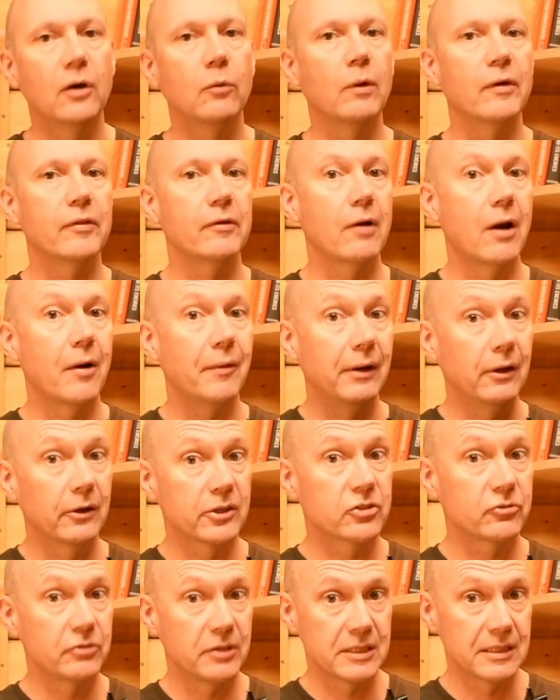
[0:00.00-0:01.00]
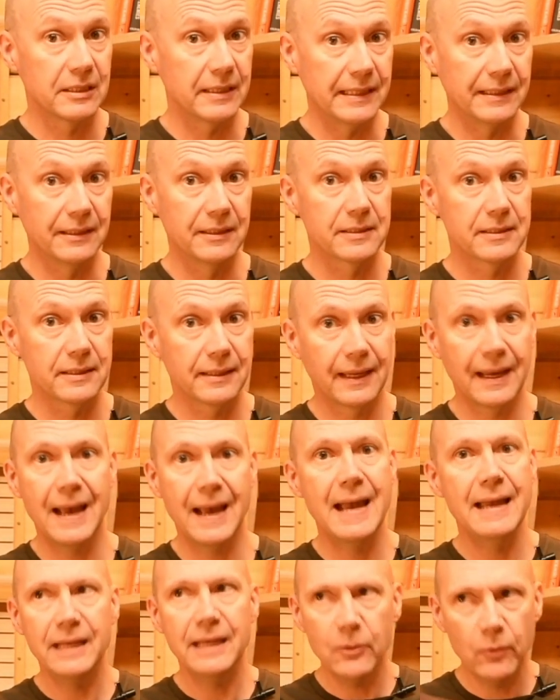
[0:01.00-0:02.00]
whether our illustrious leaders get
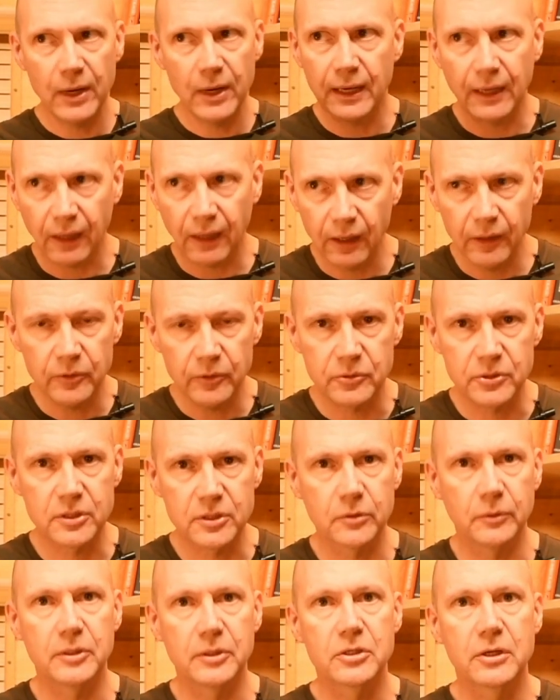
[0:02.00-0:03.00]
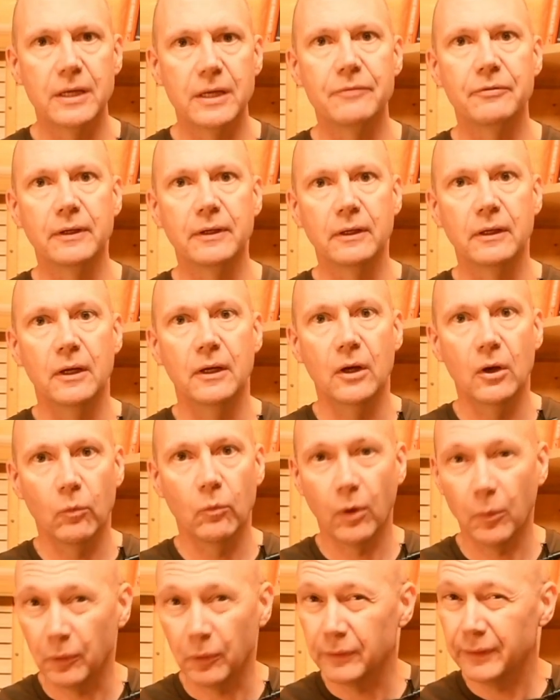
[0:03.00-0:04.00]
anywhere close to achieving
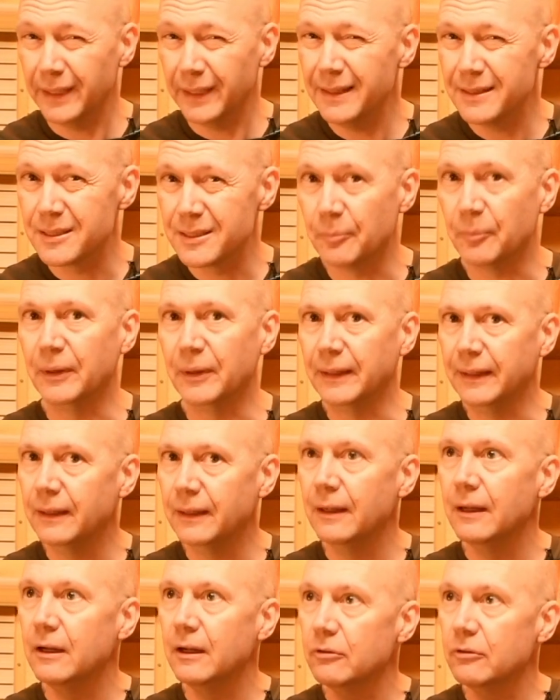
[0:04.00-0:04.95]
what will need to be